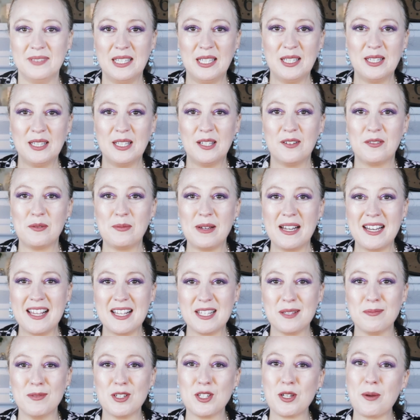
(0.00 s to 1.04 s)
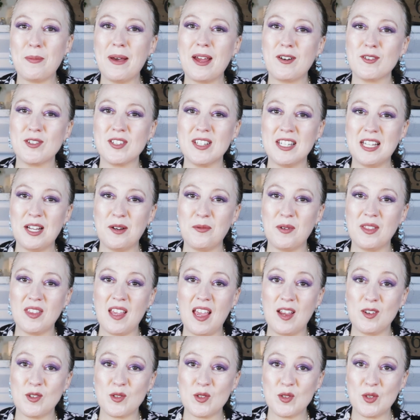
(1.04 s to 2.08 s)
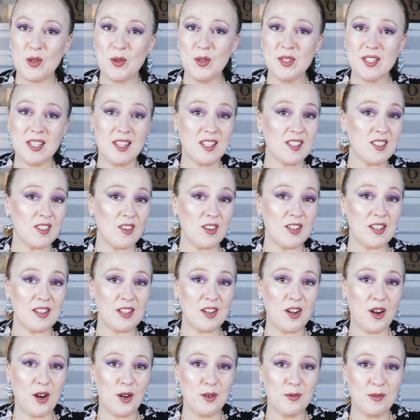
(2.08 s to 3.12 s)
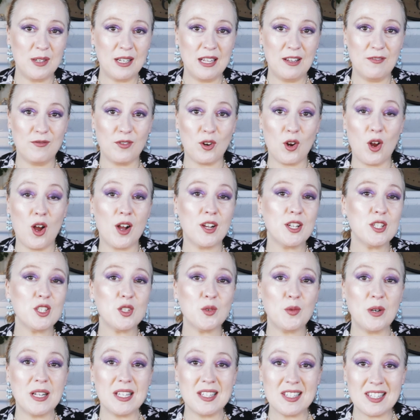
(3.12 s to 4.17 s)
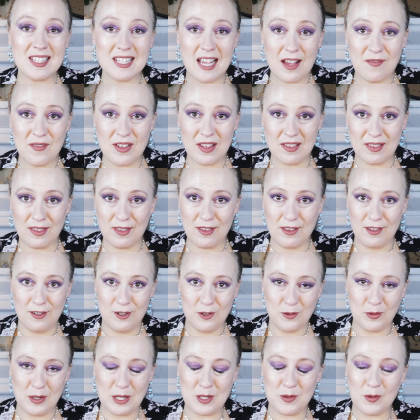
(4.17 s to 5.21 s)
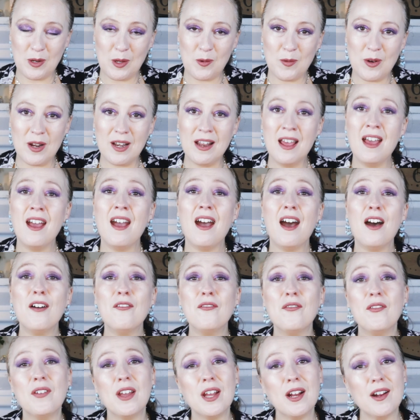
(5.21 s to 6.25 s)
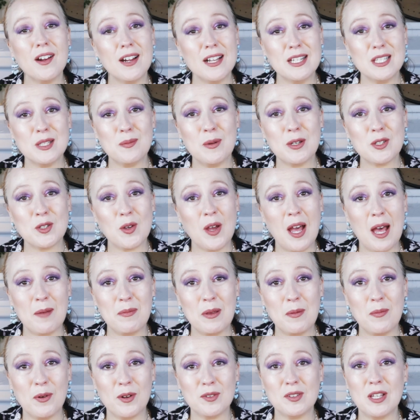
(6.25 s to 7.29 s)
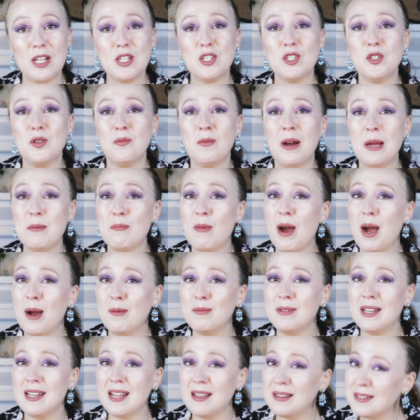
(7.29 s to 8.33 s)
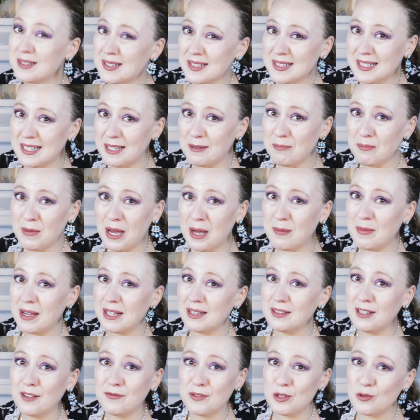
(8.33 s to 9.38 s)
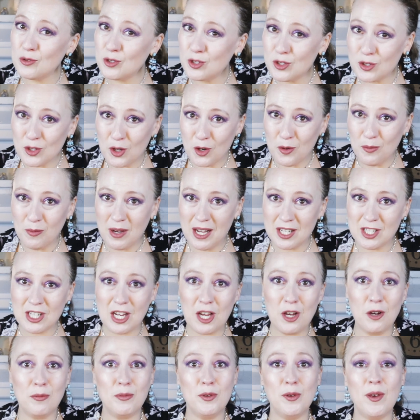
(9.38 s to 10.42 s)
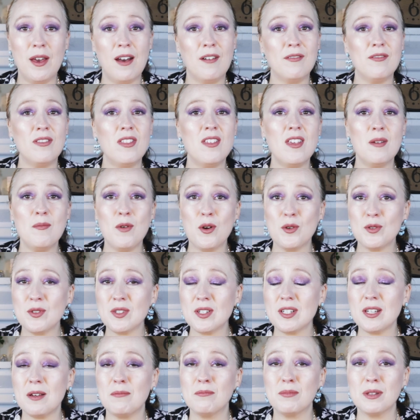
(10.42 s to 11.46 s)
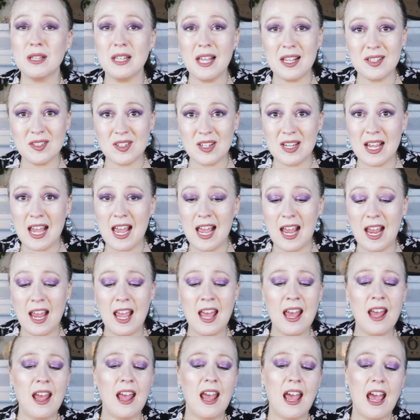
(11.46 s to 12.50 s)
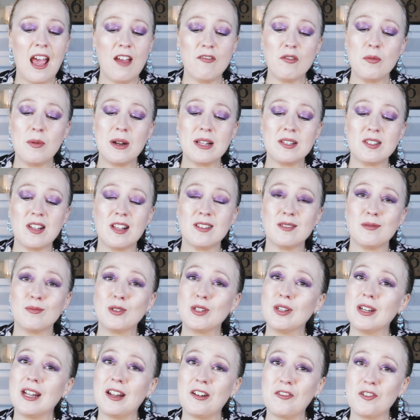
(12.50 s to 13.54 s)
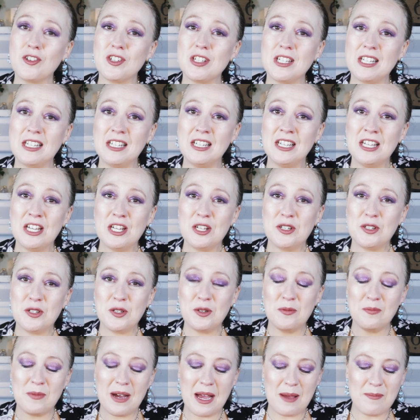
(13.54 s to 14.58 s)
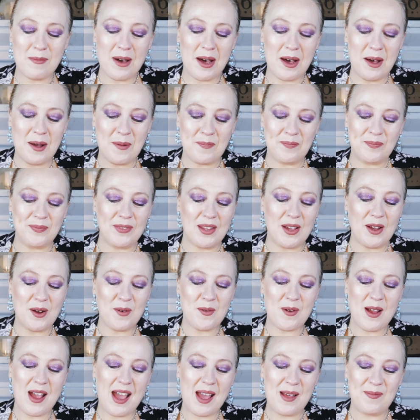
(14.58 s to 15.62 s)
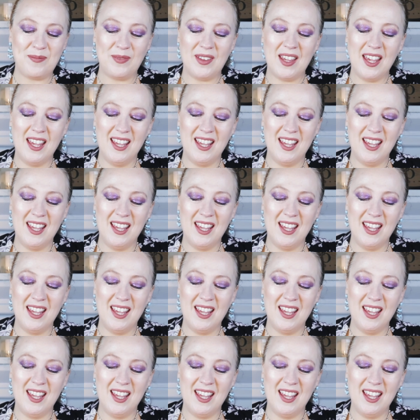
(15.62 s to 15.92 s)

Hello, everybody. It's Michelle Patterson here with Angel Souls, and this is our daily card reading for August 27th, 2021. A very special happy birthday to my mom, Nancy. Mom, I love you so much. I hope you have the most blessed day. Everybody send some good energy to my mom. All right,